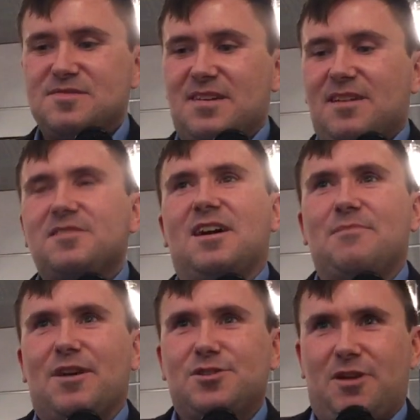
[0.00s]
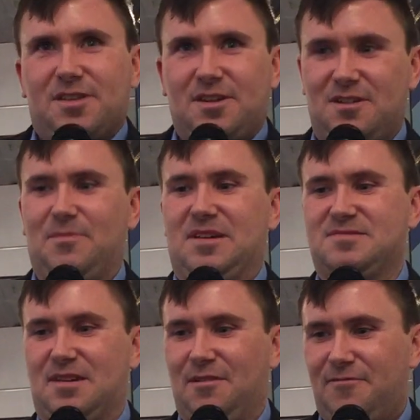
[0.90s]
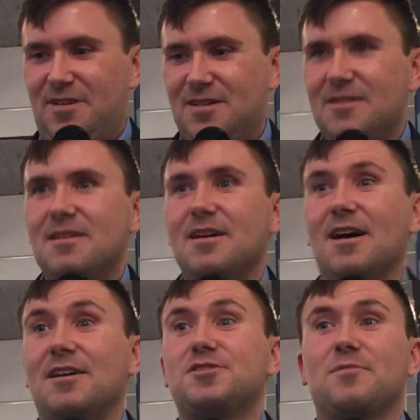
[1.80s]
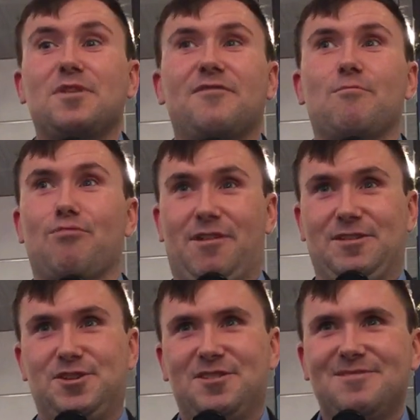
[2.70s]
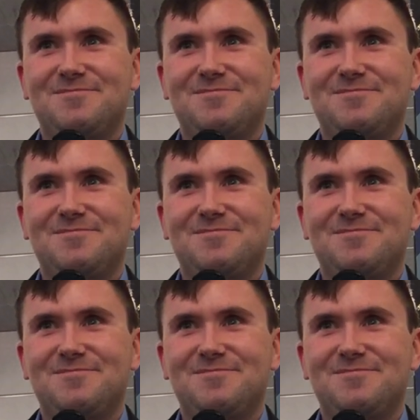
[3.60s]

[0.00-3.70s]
the second time I tried to kill myself, I jumped off a bridge.